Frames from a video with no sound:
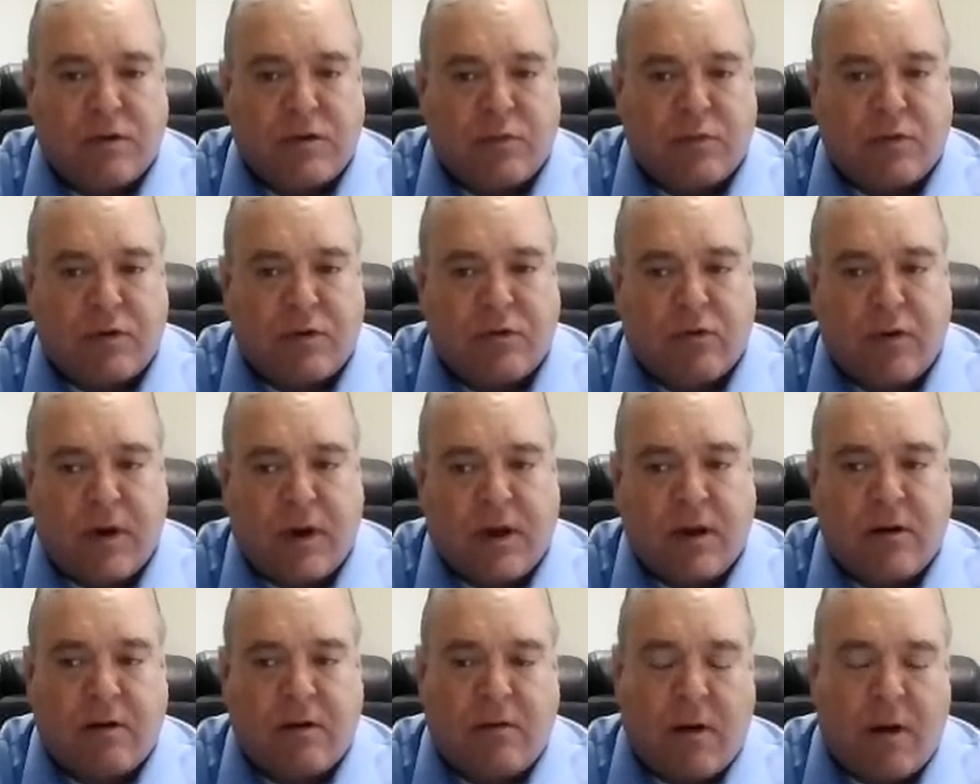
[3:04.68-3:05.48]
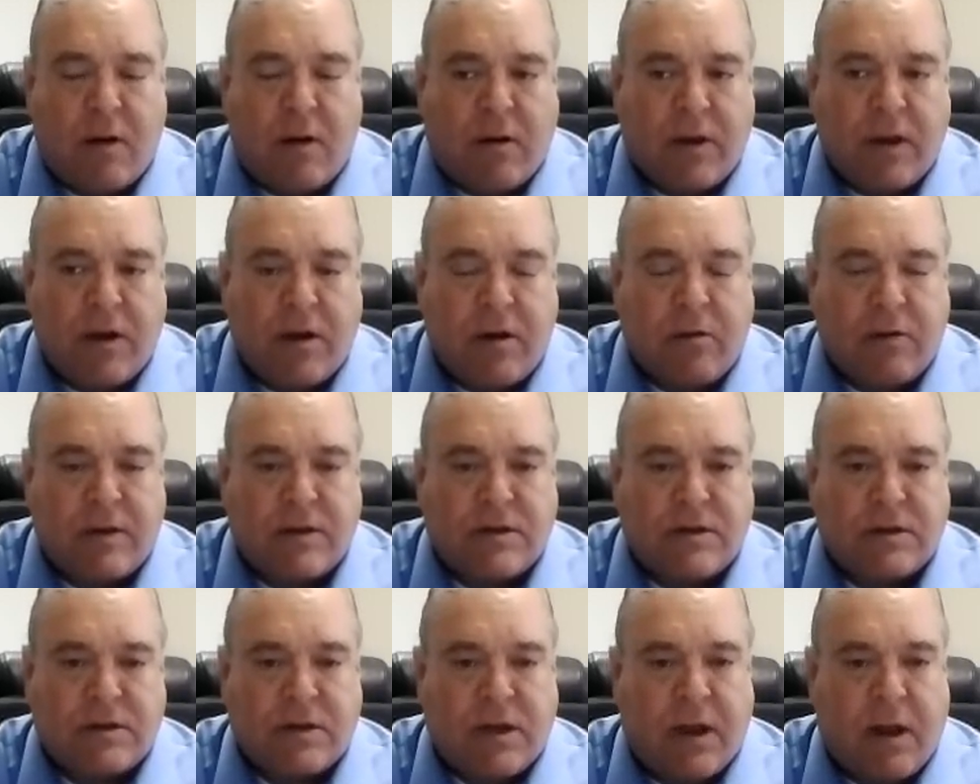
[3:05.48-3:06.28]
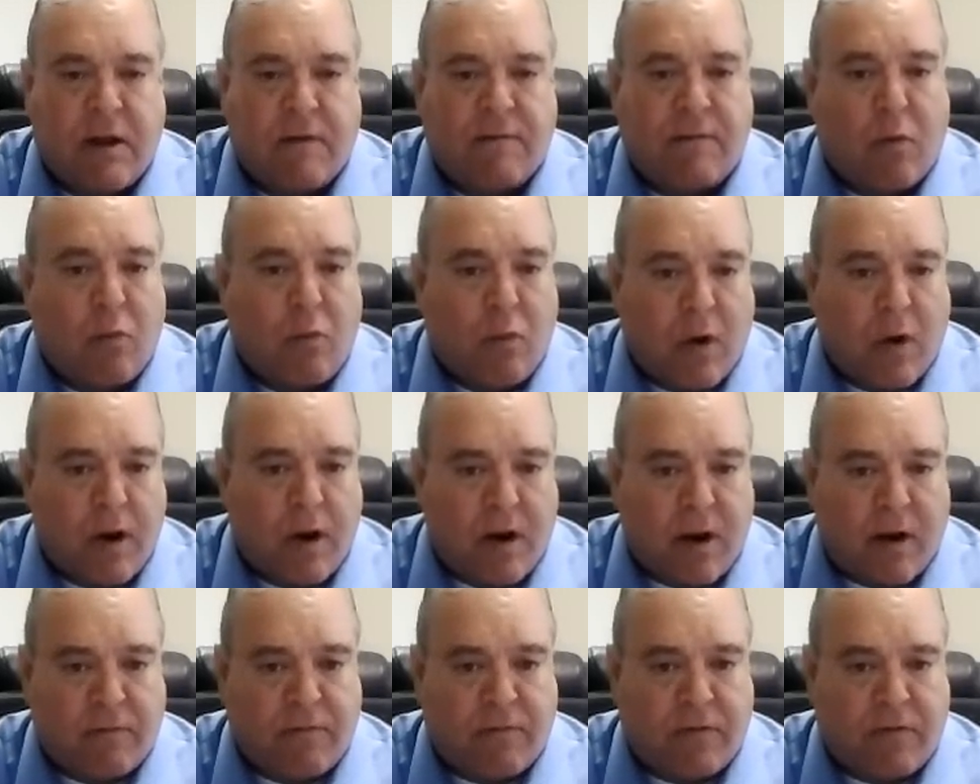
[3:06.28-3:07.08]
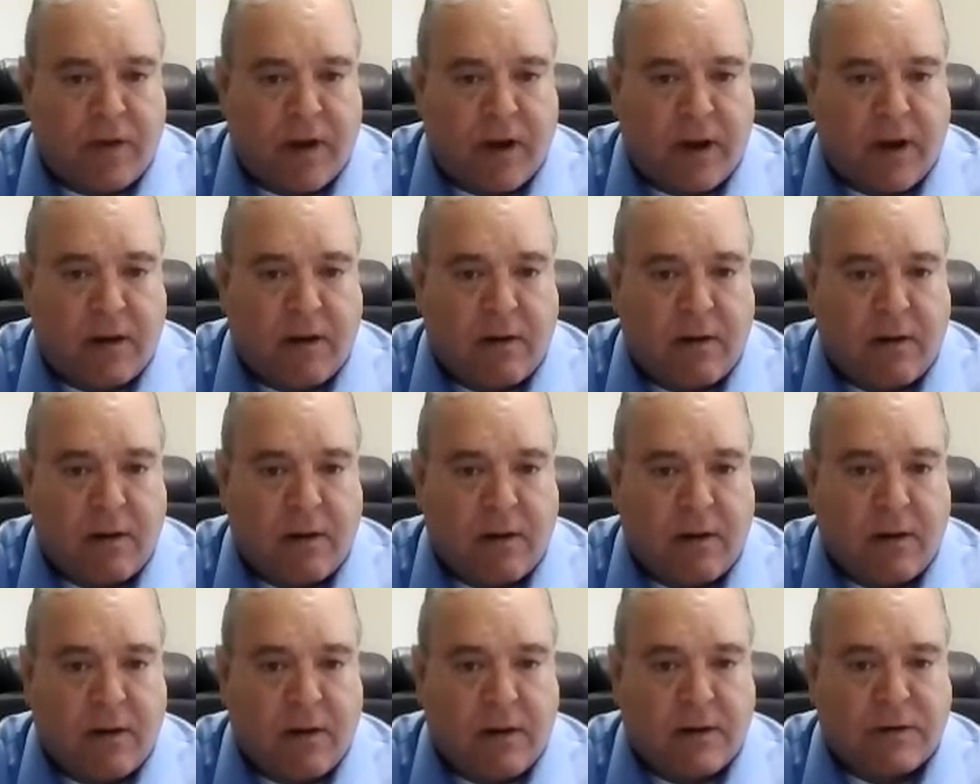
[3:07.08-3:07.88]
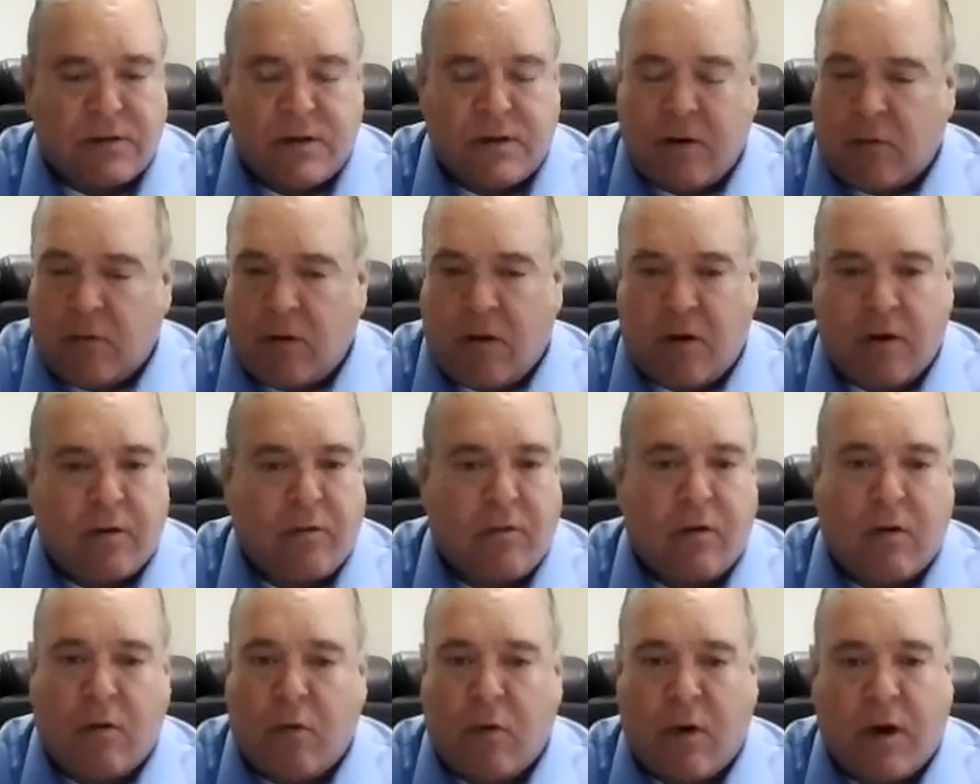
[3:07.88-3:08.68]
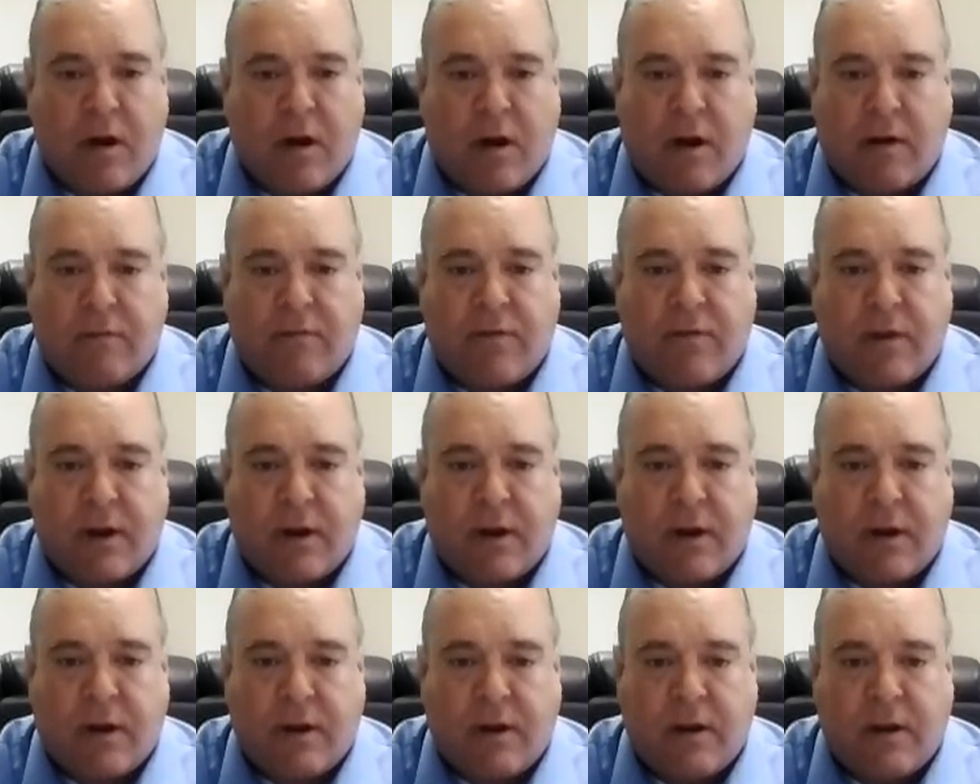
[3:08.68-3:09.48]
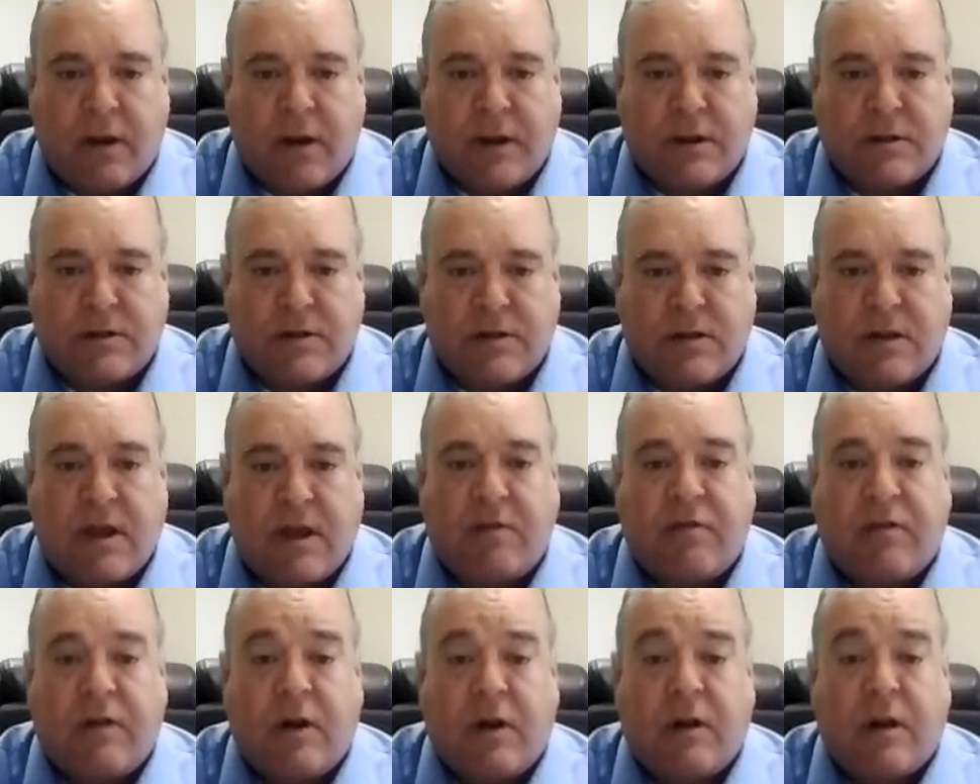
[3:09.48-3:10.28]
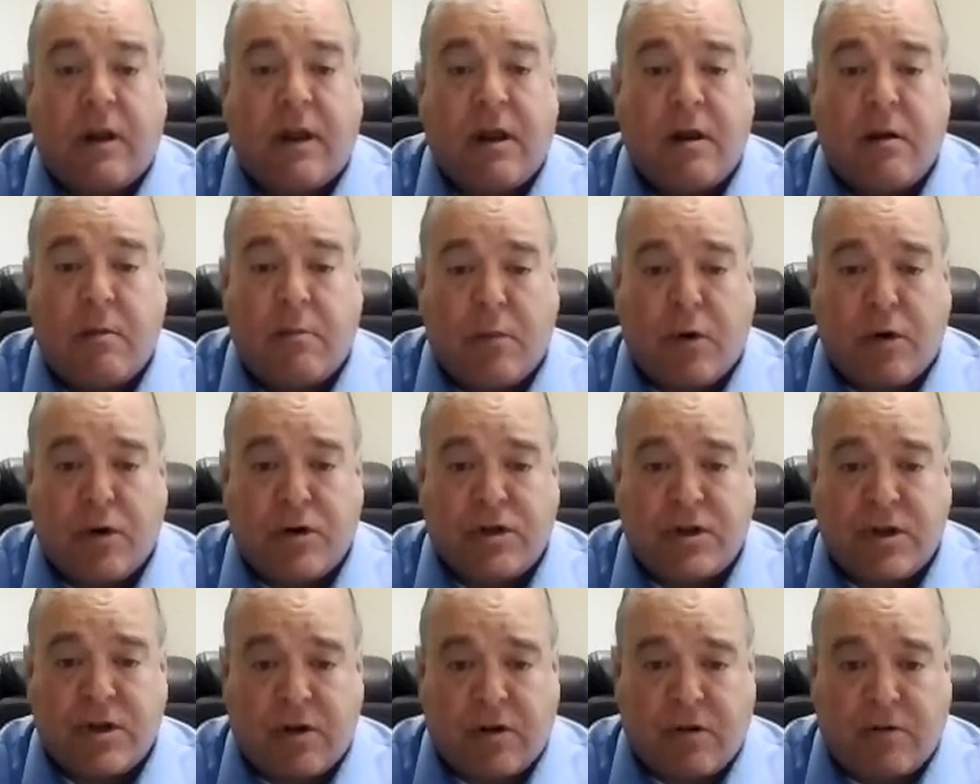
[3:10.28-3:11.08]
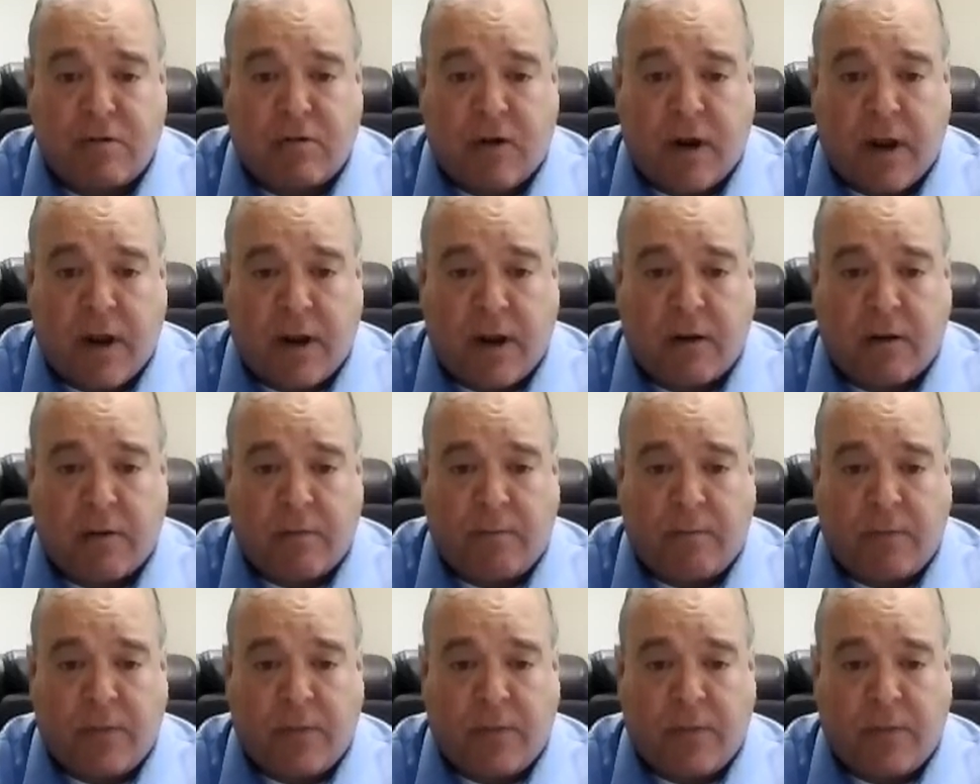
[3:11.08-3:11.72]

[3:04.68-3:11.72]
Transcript: were treated, oh, you know, this is kind of a one-off thing. It's no longer a one-off thing. It's definitely an emerging trend.